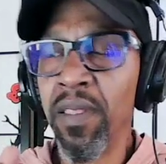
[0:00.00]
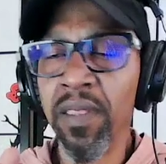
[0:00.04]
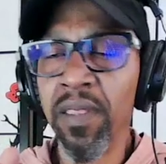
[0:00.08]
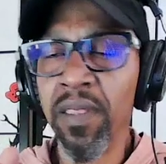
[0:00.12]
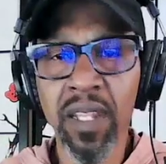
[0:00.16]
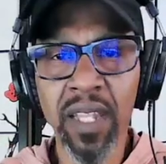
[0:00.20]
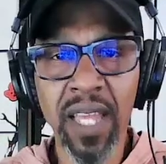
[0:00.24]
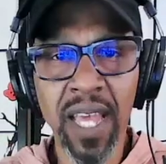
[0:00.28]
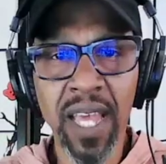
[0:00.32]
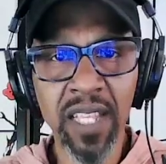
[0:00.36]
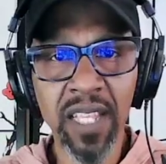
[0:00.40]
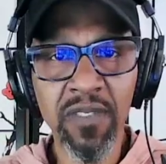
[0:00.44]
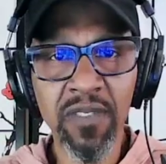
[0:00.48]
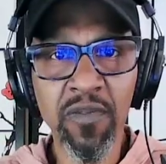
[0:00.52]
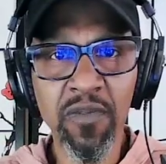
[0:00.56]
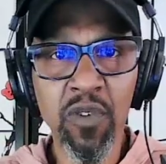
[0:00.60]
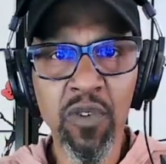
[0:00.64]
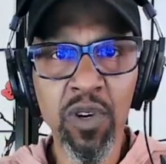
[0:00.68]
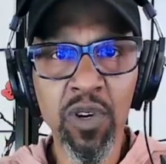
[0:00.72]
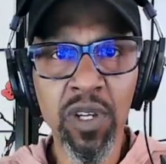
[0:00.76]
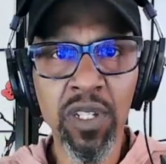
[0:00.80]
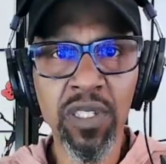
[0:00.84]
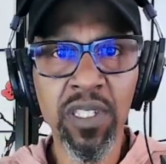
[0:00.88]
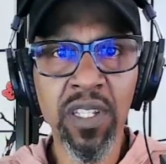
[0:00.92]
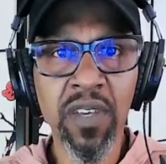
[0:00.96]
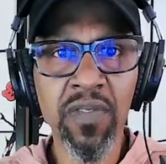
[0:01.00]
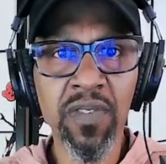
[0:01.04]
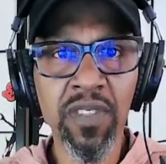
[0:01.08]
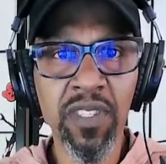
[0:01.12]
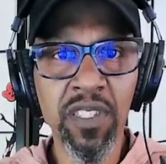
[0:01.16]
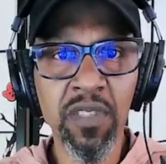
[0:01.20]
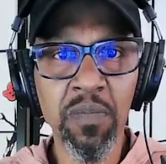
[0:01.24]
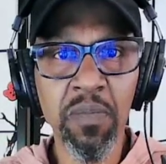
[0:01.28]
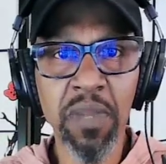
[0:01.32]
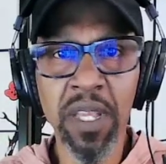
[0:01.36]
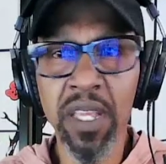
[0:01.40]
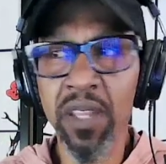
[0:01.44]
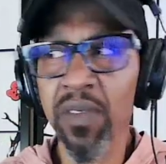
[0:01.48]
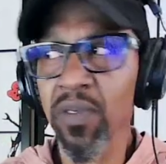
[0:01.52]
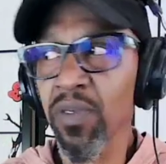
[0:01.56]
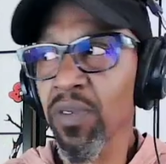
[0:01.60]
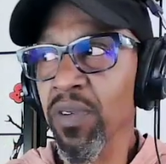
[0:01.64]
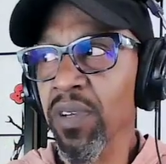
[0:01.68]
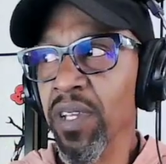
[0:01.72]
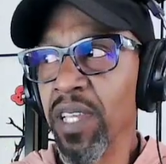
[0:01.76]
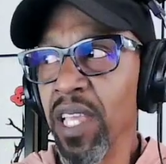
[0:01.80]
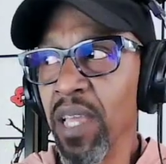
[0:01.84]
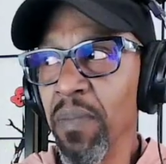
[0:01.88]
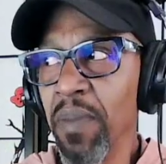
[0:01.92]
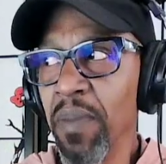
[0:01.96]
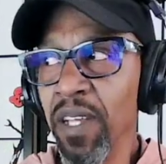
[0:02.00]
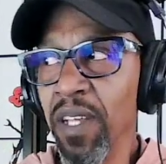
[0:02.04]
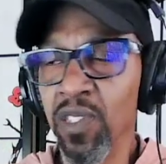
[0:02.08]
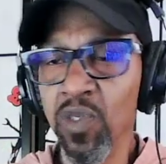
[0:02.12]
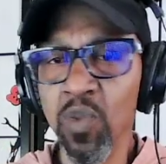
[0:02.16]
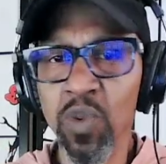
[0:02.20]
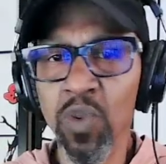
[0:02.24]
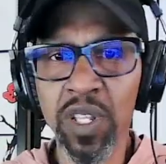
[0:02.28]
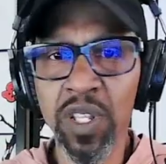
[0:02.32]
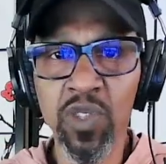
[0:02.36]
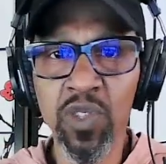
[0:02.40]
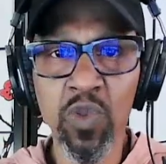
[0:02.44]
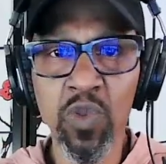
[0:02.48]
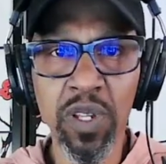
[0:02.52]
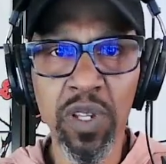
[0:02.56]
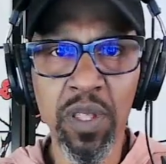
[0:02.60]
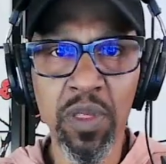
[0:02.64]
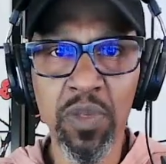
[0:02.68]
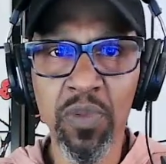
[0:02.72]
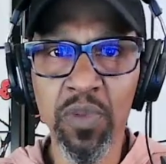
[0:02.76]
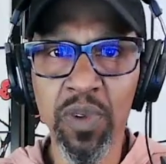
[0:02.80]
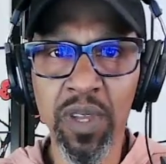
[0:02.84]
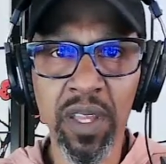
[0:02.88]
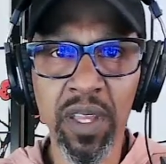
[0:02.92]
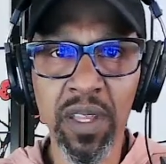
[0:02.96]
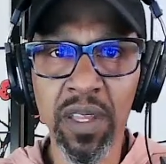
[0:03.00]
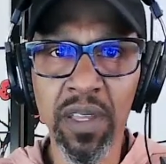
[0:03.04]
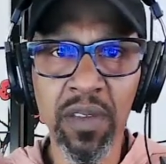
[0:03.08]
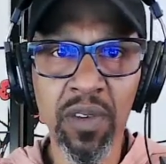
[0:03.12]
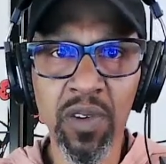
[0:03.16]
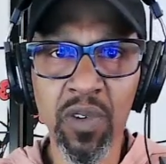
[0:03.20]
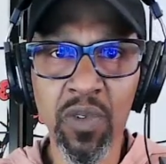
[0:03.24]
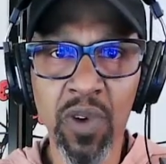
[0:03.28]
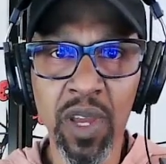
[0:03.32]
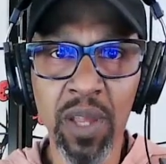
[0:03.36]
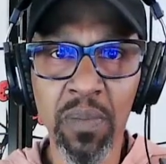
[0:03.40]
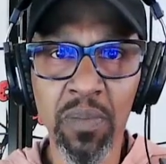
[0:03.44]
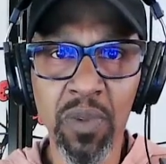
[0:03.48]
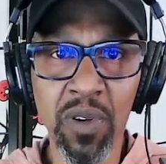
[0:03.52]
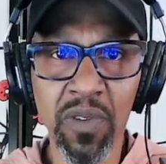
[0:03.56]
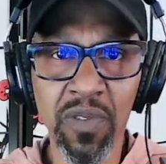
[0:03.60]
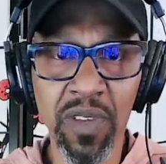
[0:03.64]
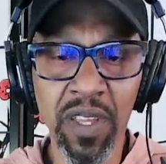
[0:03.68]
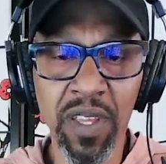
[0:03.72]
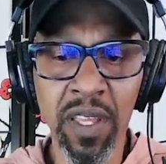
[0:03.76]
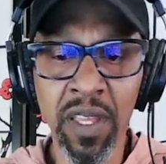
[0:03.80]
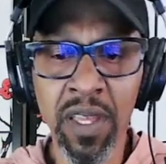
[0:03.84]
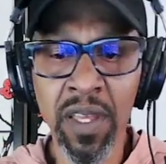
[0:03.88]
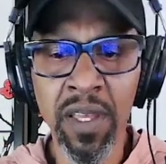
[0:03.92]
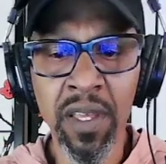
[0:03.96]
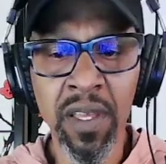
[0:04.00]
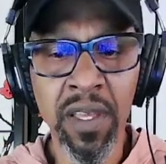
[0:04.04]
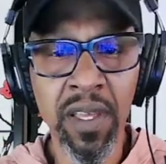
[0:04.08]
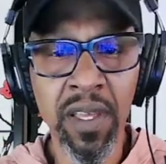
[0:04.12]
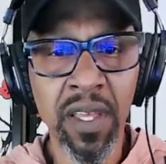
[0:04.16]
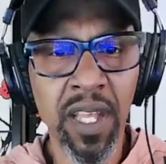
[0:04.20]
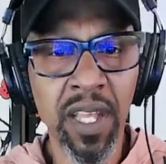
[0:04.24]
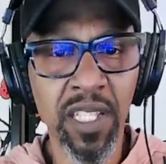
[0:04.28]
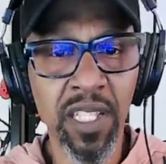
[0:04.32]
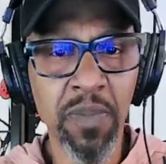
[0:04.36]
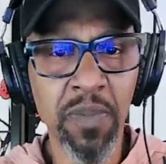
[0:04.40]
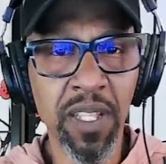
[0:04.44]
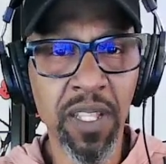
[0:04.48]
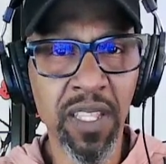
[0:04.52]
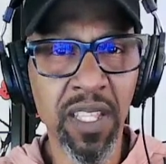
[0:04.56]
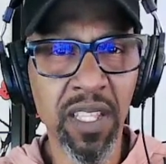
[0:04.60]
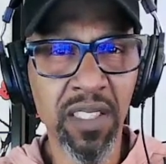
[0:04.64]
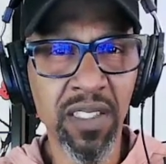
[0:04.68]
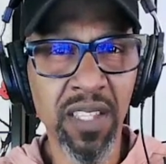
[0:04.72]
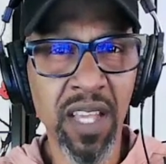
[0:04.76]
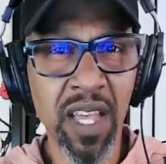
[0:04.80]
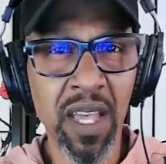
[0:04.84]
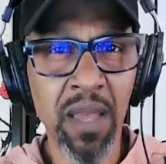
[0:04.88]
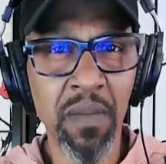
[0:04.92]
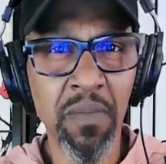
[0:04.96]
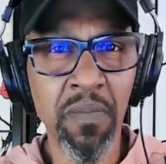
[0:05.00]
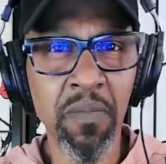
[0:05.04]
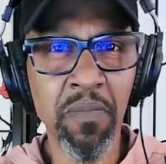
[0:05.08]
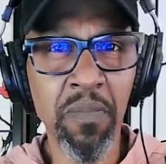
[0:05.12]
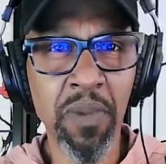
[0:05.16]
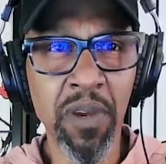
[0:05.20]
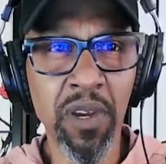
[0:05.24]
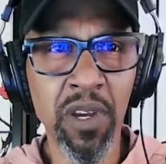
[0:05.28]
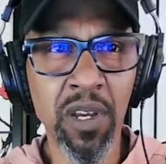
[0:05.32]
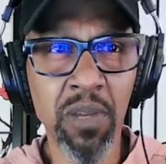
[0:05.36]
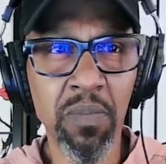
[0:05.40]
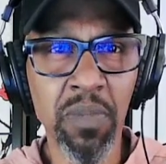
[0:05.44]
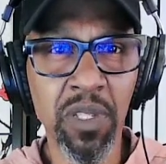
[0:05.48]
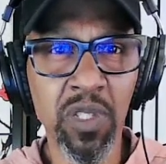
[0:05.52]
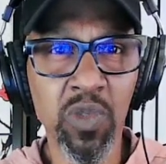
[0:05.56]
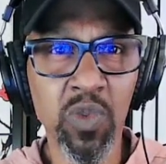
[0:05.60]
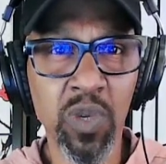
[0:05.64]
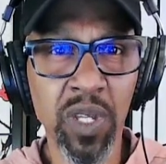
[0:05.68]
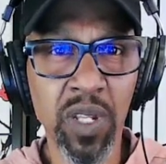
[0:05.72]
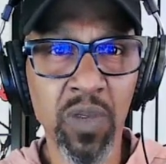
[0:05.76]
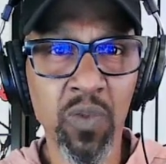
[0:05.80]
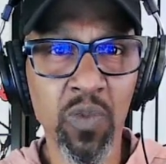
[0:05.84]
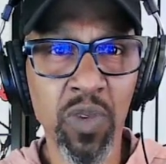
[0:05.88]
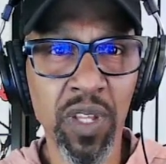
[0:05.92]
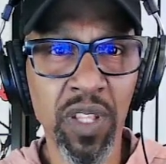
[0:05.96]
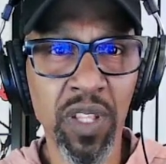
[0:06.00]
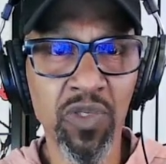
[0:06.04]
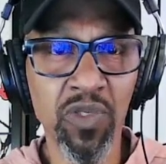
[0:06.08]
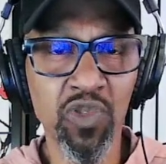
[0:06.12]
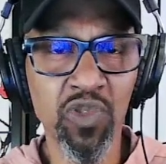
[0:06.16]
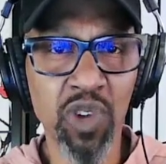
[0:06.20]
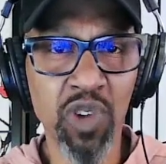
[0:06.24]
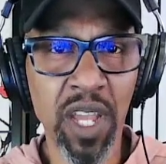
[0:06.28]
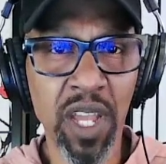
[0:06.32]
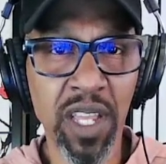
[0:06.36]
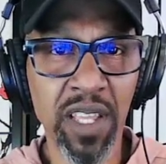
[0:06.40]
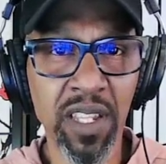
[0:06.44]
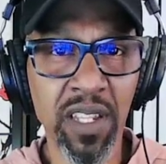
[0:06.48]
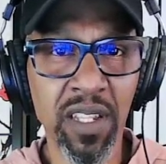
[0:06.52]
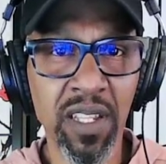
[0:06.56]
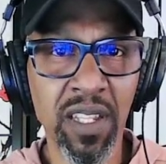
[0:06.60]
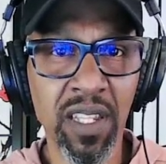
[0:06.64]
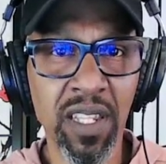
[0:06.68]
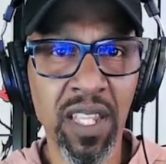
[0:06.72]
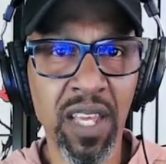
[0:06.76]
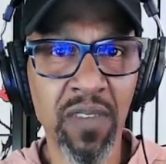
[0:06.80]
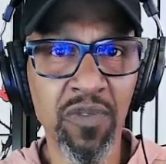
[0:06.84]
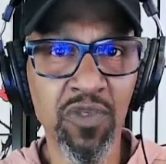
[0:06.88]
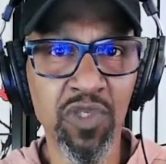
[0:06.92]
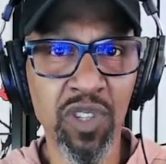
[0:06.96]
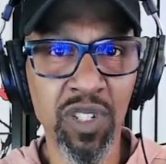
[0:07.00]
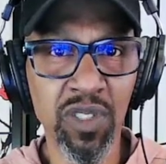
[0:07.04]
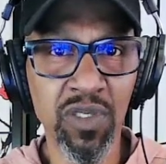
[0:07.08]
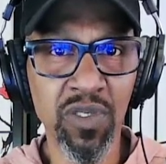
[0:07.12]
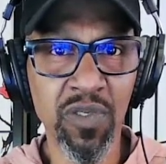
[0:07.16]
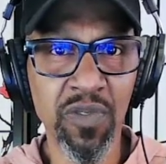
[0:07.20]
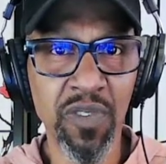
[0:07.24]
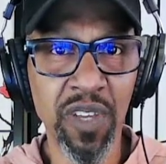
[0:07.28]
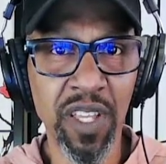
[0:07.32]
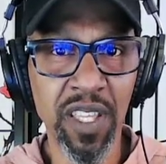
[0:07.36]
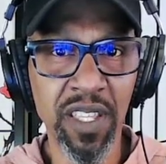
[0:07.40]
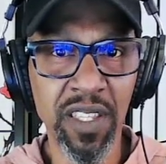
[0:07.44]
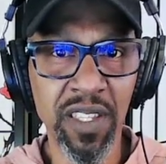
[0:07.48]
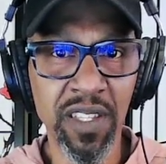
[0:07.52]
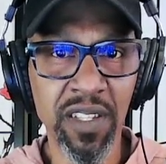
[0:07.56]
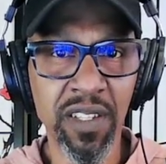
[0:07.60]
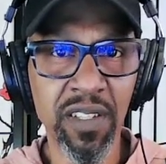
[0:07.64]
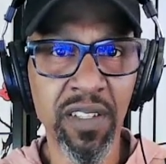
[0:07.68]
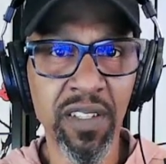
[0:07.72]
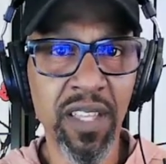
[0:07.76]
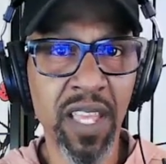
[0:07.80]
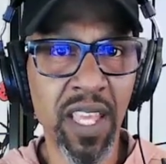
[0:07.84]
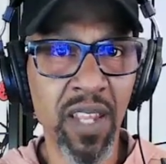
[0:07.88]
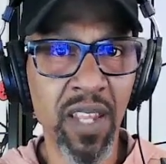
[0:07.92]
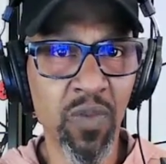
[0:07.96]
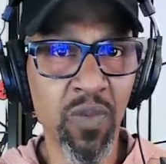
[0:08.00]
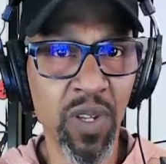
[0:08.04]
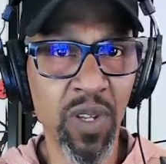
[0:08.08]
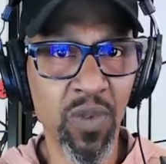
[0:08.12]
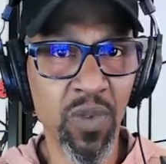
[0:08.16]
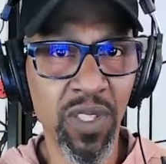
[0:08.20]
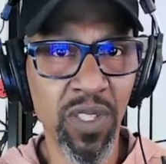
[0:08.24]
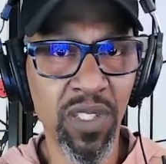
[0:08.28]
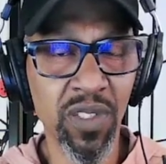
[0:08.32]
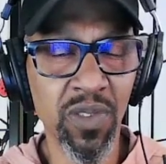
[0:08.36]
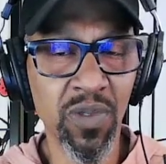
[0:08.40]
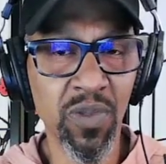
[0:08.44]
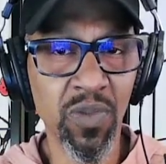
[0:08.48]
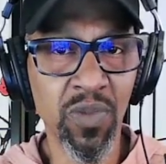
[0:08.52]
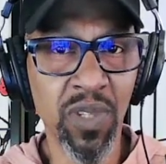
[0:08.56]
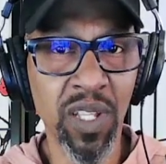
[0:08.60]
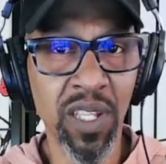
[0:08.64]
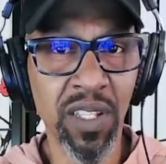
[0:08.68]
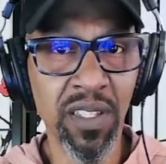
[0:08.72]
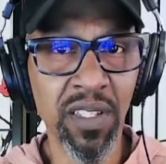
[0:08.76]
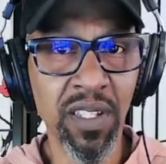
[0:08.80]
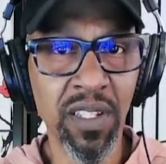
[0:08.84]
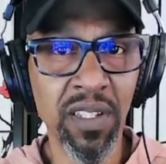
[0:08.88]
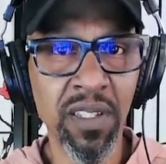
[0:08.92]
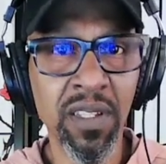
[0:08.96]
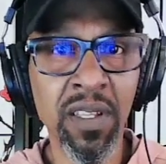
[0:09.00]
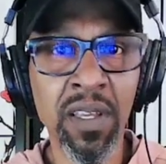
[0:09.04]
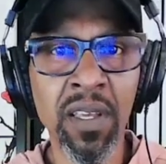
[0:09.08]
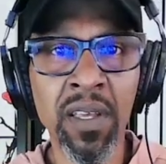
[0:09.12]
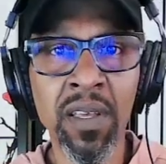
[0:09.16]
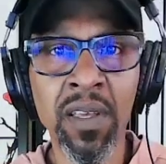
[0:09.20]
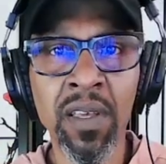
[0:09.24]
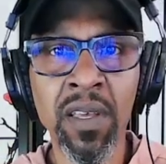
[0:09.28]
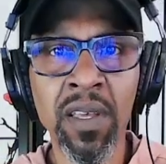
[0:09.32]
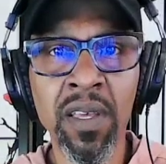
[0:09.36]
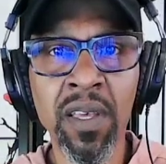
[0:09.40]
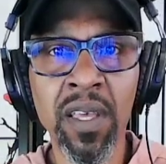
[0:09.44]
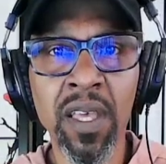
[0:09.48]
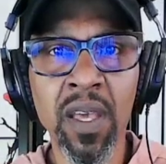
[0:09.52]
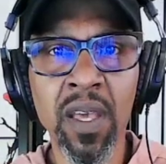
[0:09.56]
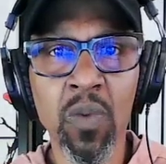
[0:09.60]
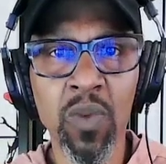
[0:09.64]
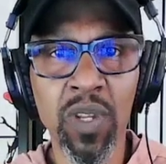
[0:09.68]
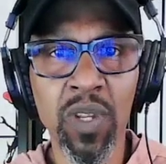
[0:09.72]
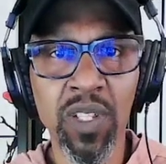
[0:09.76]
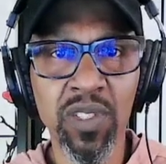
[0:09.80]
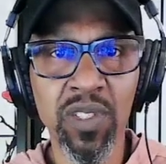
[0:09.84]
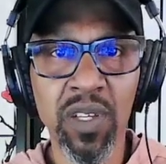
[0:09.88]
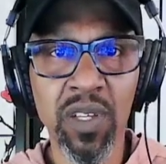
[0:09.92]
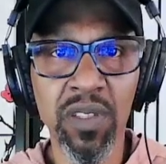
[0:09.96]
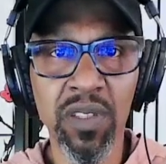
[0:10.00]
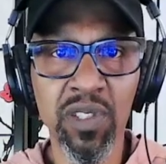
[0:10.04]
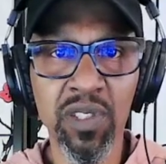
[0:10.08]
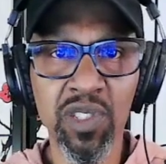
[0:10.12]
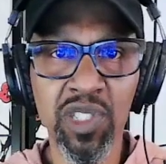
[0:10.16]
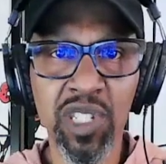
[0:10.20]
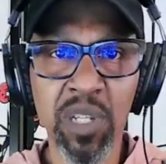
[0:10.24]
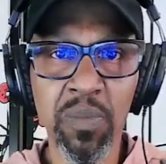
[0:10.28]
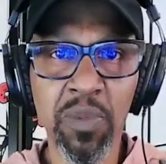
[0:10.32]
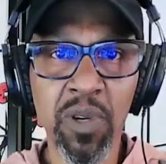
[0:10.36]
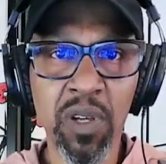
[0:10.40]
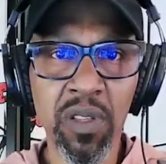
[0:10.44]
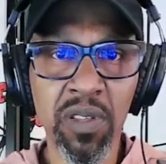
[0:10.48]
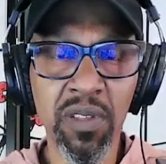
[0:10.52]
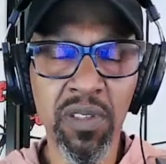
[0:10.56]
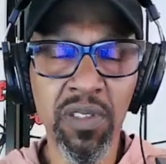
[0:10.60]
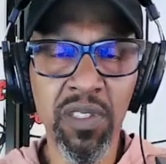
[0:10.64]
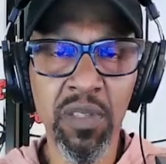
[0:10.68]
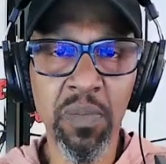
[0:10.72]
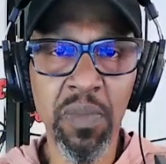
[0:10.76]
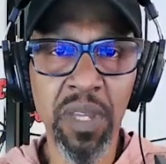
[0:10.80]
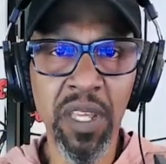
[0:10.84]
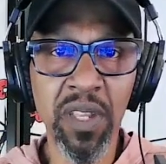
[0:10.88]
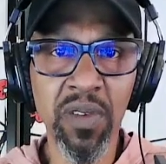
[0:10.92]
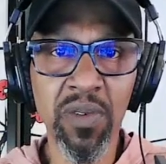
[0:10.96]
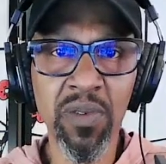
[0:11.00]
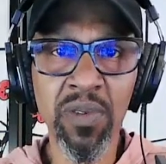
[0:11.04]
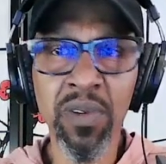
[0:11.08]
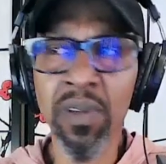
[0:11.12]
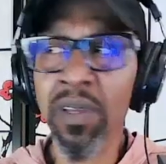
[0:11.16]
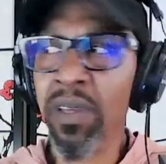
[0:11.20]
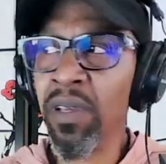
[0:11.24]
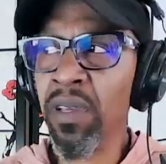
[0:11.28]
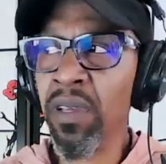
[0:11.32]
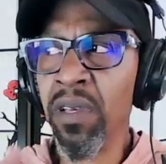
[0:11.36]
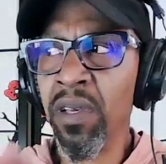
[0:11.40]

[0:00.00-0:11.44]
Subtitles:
The Last Voyage of the Demeter came out in 2023. Great movie. It's about that time period between when Dracula left Transylvania and when he went to London and when he's on the ship called the Demeter.